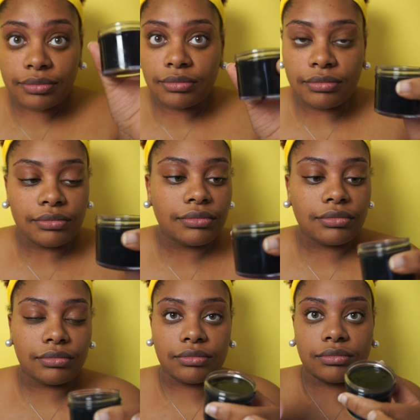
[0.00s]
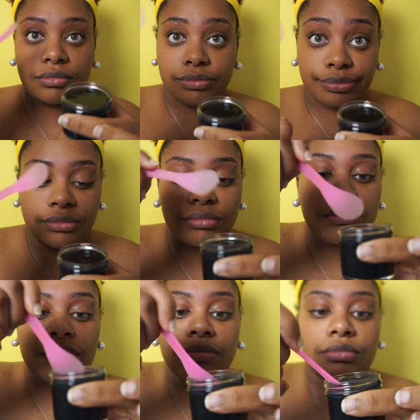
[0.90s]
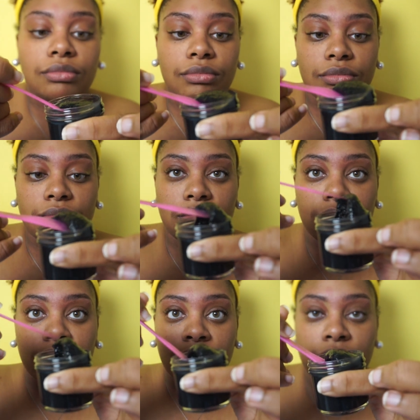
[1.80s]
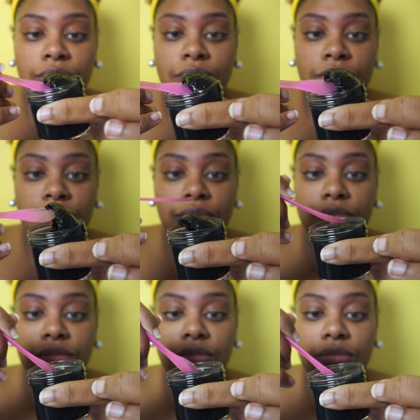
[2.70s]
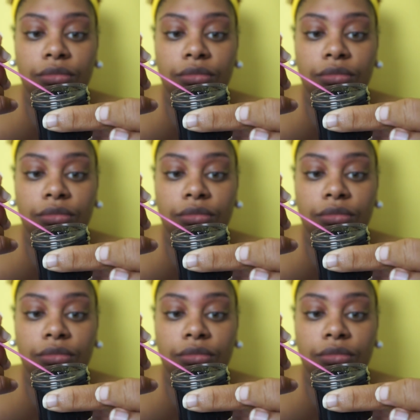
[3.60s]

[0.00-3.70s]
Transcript: tool that came with my scrub, and this is the